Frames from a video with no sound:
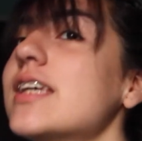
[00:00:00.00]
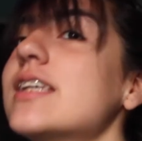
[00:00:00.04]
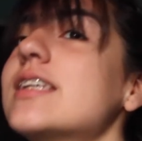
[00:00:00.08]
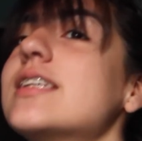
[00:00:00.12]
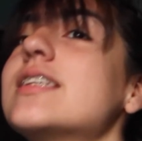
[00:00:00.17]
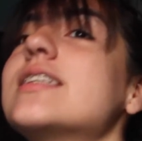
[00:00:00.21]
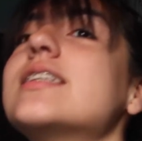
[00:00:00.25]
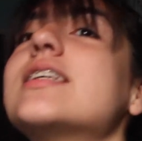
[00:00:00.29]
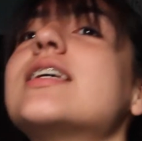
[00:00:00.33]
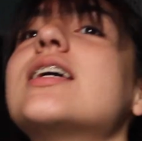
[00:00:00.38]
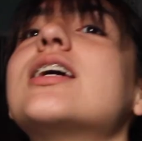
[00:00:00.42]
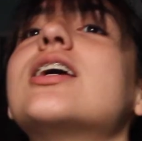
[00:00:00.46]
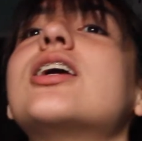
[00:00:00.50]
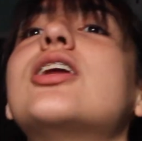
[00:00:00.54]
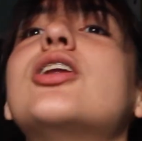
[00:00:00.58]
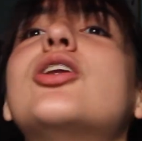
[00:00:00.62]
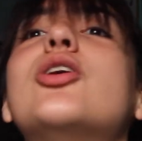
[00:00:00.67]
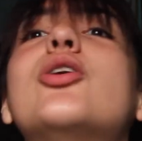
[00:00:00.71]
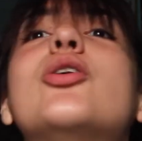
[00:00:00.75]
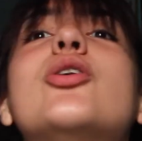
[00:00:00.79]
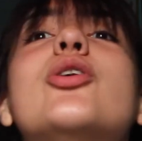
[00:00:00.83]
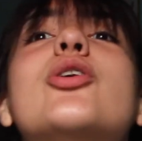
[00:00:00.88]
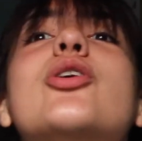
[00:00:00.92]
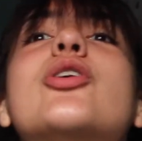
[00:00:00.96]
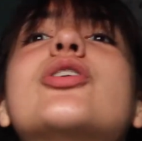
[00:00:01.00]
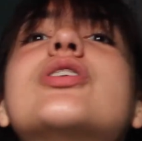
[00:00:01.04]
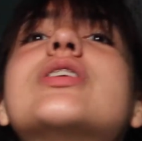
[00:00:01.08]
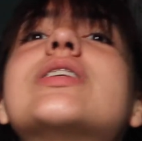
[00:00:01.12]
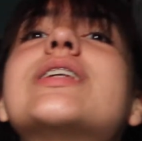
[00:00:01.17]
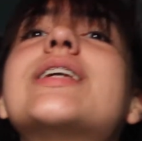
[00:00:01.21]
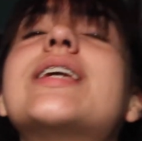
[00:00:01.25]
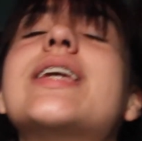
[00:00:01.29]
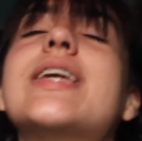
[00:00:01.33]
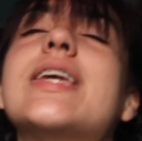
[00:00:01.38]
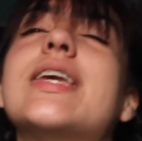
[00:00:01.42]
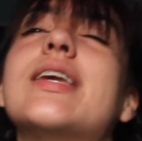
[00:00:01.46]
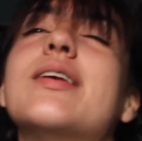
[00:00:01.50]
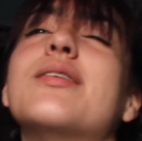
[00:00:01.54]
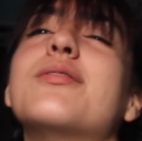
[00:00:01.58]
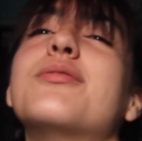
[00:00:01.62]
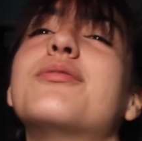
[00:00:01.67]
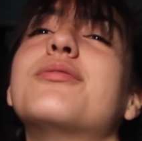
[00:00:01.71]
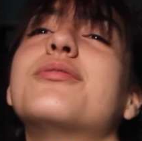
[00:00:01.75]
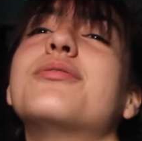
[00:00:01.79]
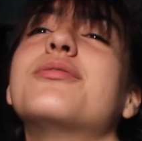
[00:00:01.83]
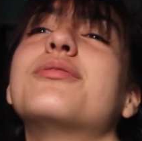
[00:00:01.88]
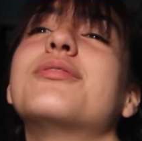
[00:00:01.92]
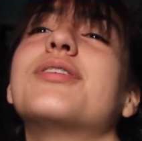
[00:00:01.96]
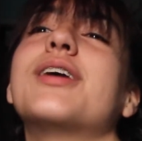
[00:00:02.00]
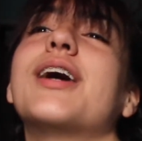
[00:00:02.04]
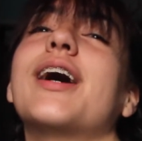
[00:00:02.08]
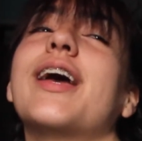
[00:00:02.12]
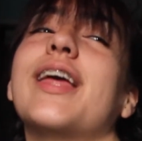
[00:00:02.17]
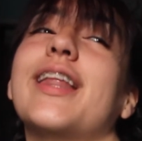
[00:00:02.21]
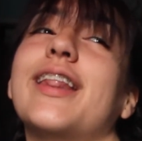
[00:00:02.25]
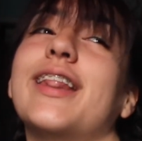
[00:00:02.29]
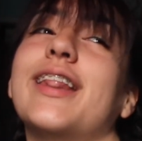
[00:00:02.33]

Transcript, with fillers: is new year's eve I